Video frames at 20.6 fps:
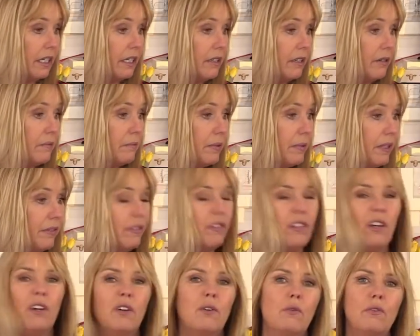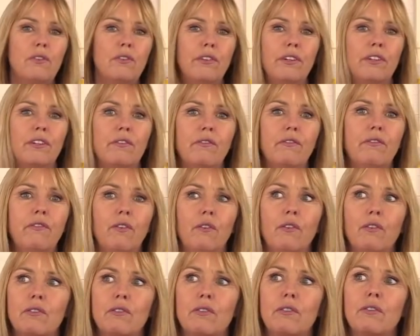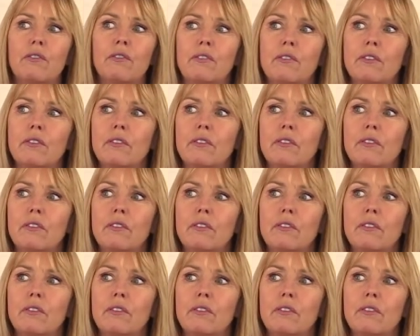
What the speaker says: But if you've got a quarter inch foot,